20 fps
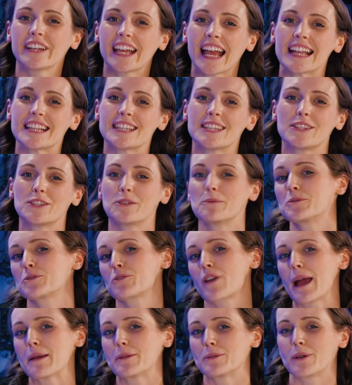forget to
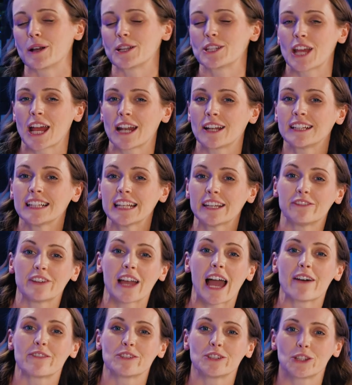subscribe to our channel if
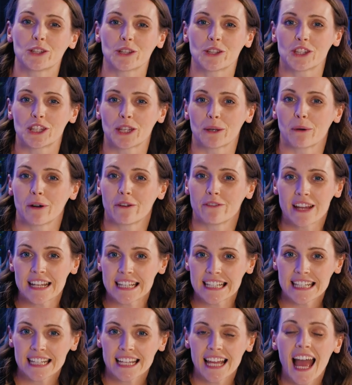you haven't done so
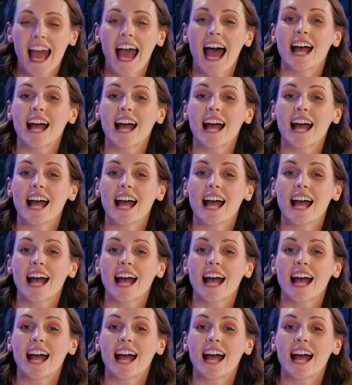already